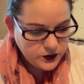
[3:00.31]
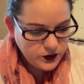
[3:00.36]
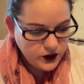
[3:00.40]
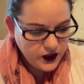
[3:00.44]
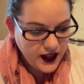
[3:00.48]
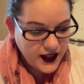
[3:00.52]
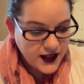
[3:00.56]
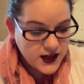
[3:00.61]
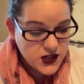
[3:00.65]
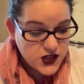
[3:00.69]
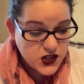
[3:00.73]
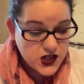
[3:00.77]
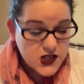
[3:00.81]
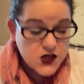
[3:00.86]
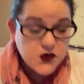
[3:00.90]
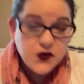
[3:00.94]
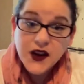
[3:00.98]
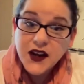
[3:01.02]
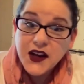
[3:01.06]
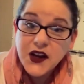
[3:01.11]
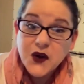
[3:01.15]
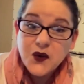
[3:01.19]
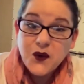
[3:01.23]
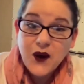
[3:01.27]
And she's
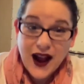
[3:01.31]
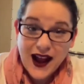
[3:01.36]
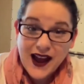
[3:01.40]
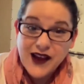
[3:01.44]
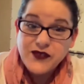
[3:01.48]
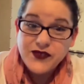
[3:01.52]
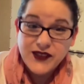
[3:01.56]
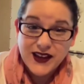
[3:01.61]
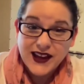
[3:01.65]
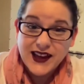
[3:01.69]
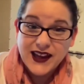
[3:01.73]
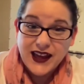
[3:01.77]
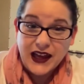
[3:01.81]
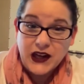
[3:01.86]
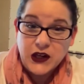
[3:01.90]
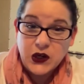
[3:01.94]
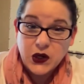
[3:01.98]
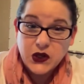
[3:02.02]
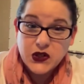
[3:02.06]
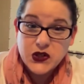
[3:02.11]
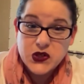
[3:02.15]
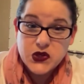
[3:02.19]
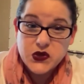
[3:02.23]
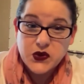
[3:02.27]
very graphic in
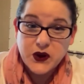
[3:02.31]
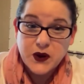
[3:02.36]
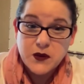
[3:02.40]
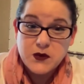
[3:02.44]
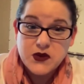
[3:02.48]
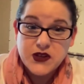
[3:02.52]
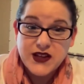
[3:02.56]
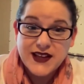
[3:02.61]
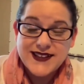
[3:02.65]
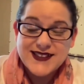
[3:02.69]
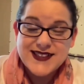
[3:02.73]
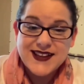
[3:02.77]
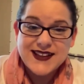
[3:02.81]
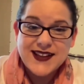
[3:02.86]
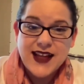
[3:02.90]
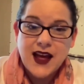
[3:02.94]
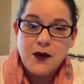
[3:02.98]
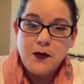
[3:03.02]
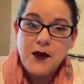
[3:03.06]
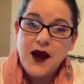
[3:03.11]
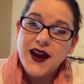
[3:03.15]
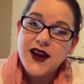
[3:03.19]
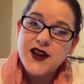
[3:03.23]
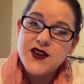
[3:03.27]
her descriptions. And
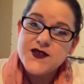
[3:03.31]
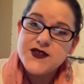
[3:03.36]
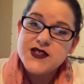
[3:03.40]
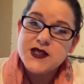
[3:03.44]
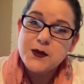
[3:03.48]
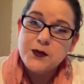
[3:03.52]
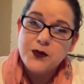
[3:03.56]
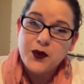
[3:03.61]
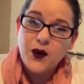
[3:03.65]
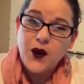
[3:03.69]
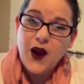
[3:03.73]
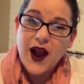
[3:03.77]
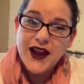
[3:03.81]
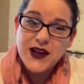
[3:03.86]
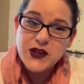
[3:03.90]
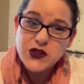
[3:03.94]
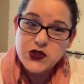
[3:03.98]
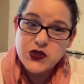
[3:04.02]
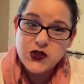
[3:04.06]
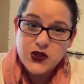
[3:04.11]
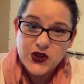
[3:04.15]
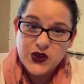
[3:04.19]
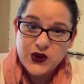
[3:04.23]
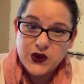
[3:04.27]
that might have
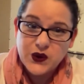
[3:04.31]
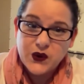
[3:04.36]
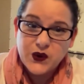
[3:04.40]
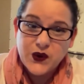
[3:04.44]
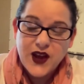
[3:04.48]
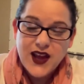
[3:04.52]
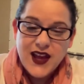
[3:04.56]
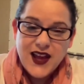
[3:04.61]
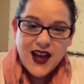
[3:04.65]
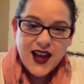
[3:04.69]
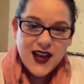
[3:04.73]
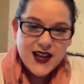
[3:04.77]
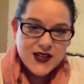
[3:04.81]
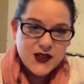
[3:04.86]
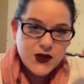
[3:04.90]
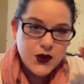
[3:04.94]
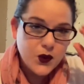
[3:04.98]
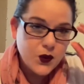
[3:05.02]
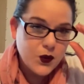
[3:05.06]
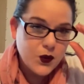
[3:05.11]
surprised you to